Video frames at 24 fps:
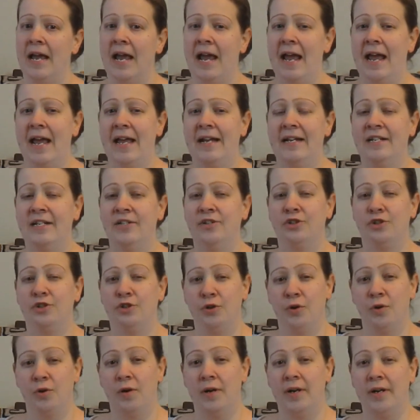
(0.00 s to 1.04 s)
an
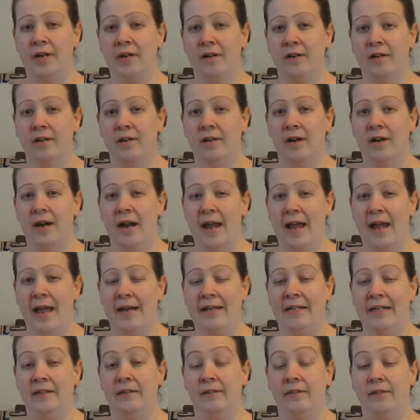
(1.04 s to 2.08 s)
enjoyer
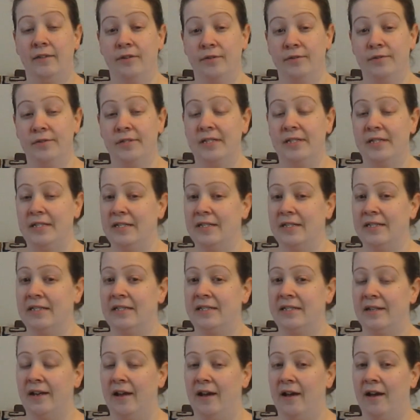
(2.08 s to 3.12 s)
and
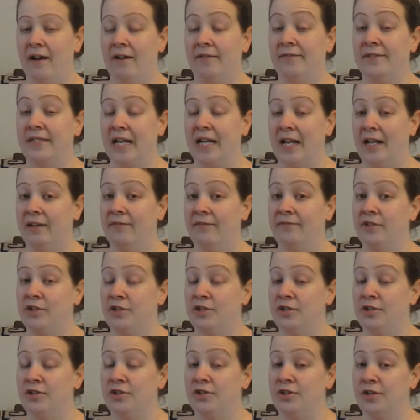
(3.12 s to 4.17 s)
enthusiast of
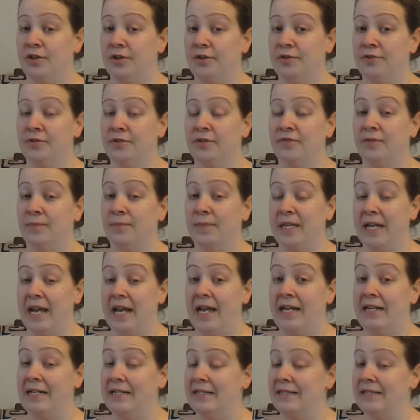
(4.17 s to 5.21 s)
television shows from the
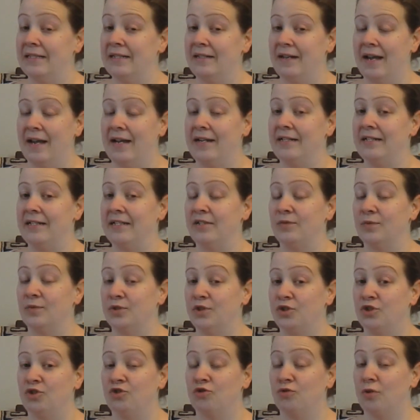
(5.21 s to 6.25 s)
80s and 90s with
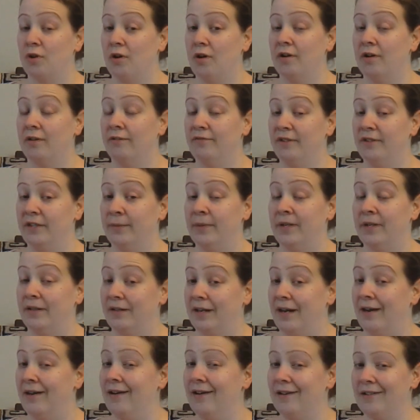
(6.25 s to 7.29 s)
strong female
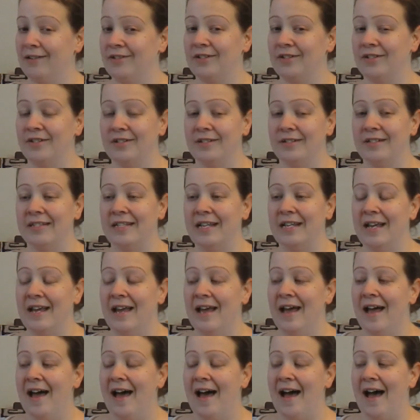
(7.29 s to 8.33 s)
characters.
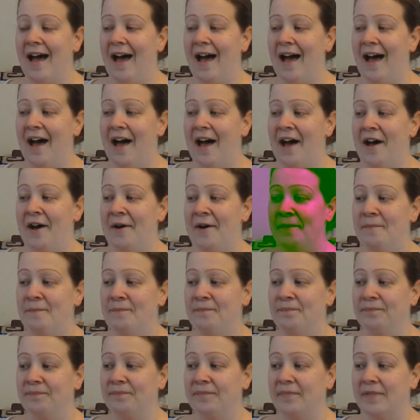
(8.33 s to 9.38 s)
Um,